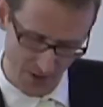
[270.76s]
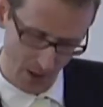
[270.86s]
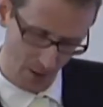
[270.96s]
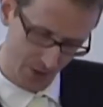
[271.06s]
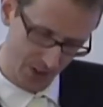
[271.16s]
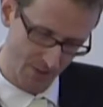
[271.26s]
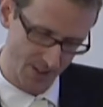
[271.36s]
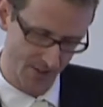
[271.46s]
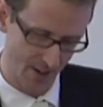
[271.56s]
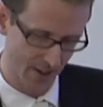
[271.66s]
there's a whole
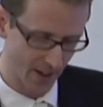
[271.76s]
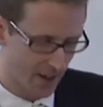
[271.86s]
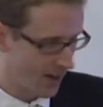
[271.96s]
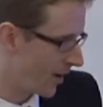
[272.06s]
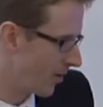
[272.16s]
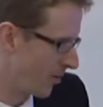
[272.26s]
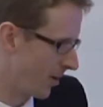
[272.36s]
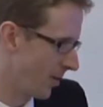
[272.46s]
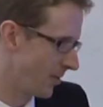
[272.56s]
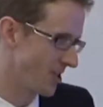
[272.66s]
series of other
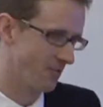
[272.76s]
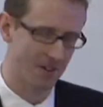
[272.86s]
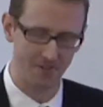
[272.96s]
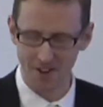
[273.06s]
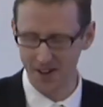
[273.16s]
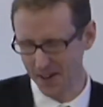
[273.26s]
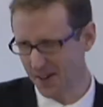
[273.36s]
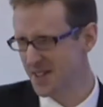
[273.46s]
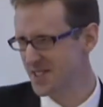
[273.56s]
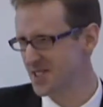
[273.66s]
generally fairly
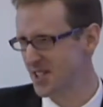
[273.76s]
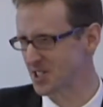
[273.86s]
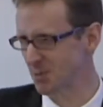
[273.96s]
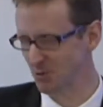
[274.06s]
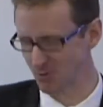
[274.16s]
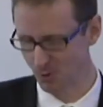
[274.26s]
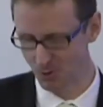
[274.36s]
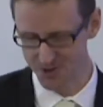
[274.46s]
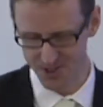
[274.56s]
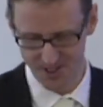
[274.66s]
sensible
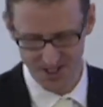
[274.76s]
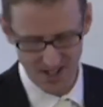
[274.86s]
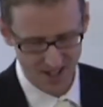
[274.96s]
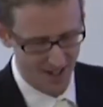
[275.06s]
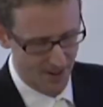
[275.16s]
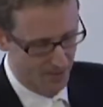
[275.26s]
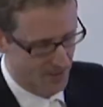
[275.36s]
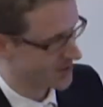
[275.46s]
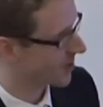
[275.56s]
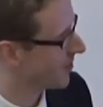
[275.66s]
rules that
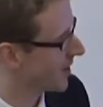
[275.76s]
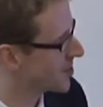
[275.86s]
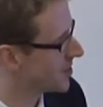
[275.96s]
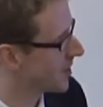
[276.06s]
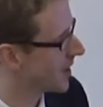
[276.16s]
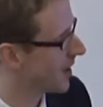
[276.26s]
this convention